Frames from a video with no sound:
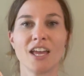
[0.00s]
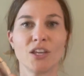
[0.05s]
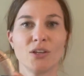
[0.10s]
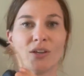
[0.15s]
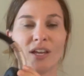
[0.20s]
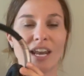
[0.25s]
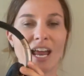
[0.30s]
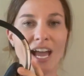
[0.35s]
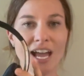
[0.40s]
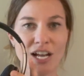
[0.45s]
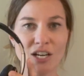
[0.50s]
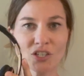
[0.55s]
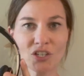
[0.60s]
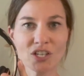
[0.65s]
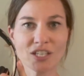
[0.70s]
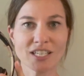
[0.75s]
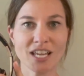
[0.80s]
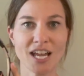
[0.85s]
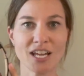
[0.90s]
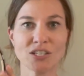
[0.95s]
You can
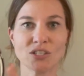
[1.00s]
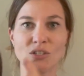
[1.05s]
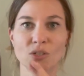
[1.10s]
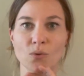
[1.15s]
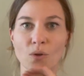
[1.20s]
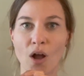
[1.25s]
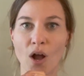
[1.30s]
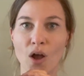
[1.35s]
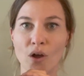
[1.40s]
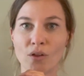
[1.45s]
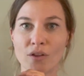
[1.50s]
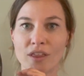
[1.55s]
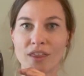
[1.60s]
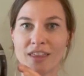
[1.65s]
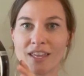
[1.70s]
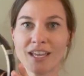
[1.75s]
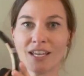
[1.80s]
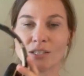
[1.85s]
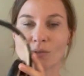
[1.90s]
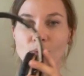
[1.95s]
exercise, do all the
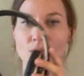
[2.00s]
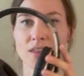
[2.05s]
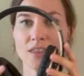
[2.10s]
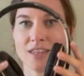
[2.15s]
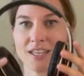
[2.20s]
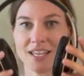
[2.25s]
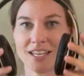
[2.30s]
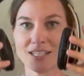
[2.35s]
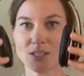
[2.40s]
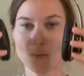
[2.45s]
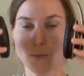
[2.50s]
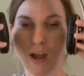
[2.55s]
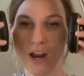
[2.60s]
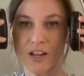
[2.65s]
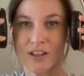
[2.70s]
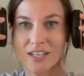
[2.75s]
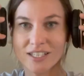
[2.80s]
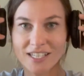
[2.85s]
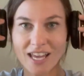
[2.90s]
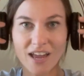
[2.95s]
things with these
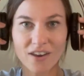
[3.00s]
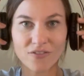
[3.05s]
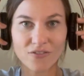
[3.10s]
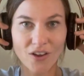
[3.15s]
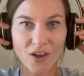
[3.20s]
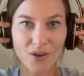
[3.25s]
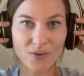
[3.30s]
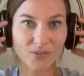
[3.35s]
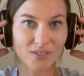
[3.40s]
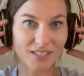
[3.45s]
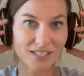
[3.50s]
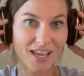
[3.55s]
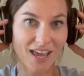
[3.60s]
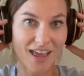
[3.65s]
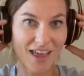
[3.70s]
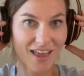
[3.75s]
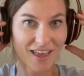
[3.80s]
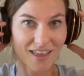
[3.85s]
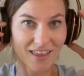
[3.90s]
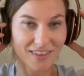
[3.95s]
wireless headphones.
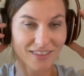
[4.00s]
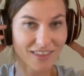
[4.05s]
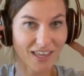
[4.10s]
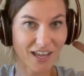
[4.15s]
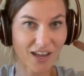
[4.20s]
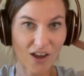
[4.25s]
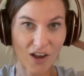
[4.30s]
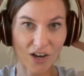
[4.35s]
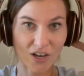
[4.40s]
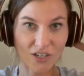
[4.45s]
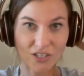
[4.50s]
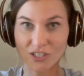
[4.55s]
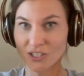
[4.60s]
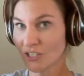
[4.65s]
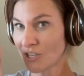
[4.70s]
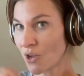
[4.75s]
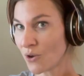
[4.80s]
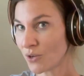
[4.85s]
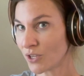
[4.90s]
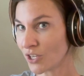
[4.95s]
They are
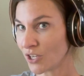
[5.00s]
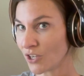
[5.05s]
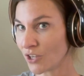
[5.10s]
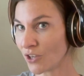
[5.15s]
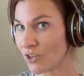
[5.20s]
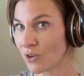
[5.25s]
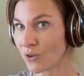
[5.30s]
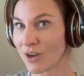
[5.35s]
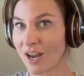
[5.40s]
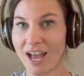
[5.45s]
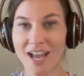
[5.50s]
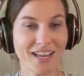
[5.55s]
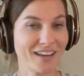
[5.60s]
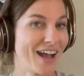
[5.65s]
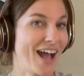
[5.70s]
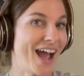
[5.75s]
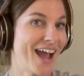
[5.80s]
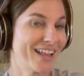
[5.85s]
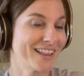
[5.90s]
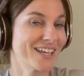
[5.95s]
so cute. I
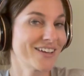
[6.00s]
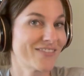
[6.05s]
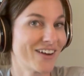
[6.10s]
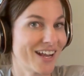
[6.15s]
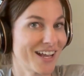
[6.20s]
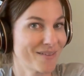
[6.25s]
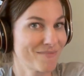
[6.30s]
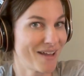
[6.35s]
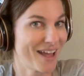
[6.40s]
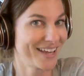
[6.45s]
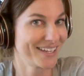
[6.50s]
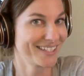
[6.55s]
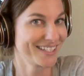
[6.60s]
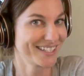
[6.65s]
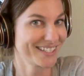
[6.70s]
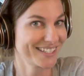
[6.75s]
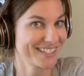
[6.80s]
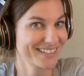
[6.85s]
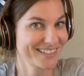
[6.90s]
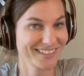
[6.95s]
highly recommend
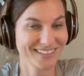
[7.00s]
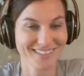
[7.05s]
them.